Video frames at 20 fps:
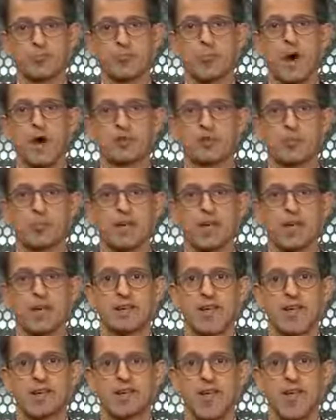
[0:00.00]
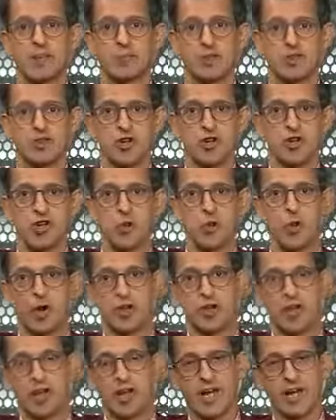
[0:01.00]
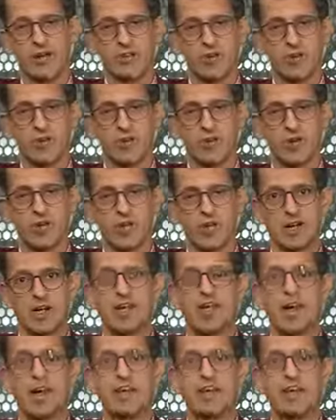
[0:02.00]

part to play in that game which India won against Australia,